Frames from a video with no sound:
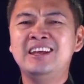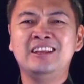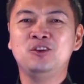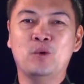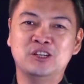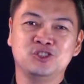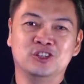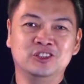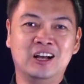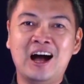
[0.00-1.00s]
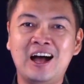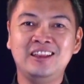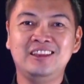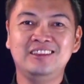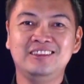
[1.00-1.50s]
I didn't question
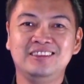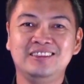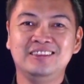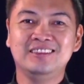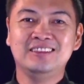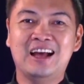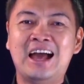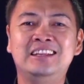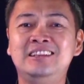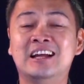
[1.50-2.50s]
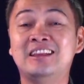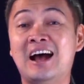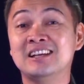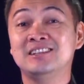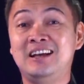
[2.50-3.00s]
God. I
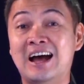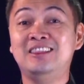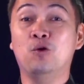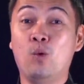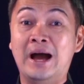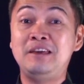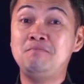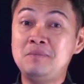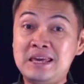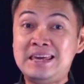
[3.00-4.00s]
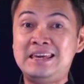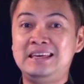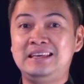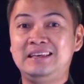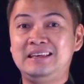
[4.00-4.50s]
did not ask God, why
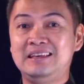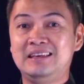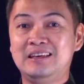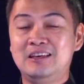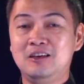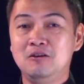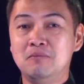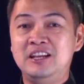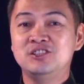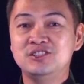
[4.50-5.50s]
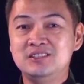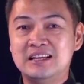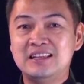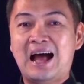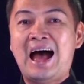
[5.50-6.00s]
me? But
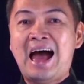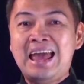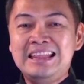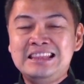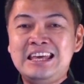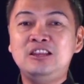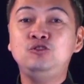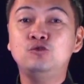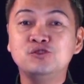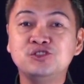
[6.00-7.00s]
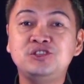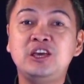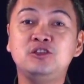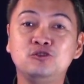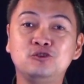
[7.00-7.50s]
it's that I need to
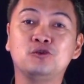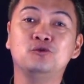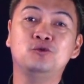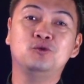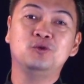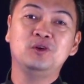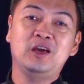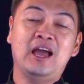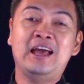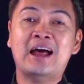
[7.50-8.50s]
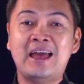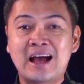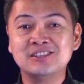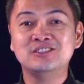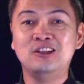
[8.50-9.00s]
see through.
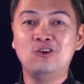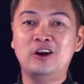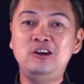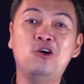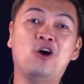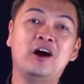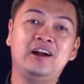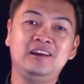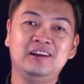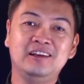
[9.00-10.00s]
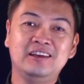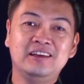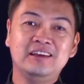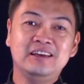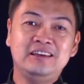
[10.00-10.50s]
And I ask the Lord, Lord,
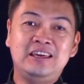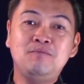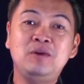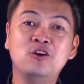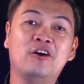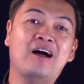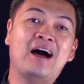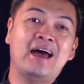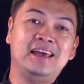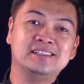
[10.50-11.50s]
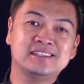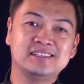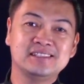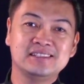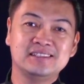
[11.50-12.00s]
give me your
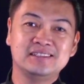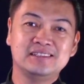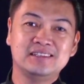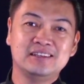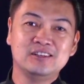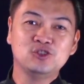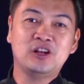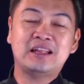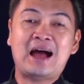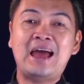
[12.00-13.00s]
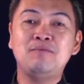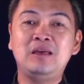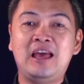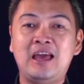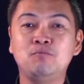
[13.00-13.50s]
eyes so that
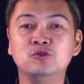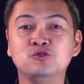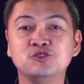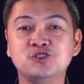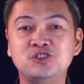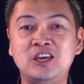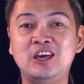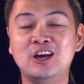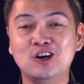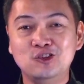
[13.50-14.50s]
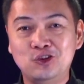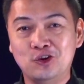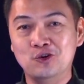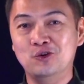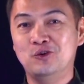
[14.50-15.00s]
I be able to see
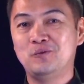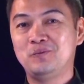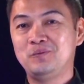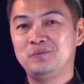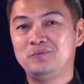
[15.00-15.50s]
through.